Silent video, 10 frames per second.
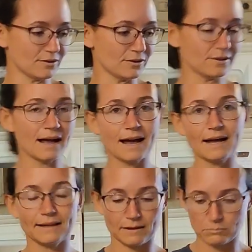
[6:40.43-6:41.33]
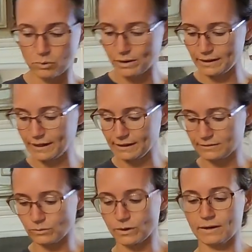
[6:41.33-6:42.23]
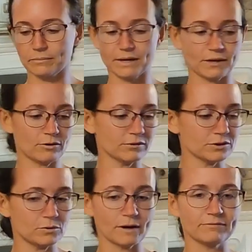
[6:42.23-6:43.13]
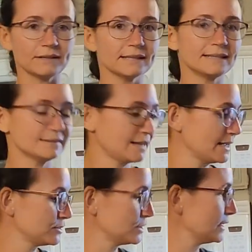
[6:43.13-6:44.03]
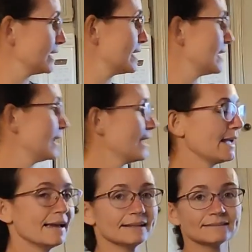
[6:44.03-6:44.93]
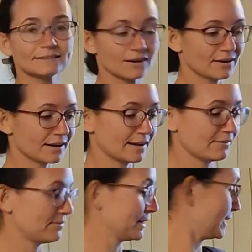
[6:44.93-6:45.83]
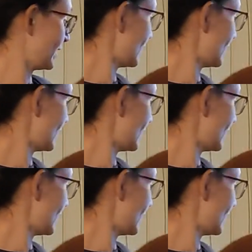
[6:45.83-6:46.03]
all hot and boiling, so we're going to bring it over to our filling station and start filling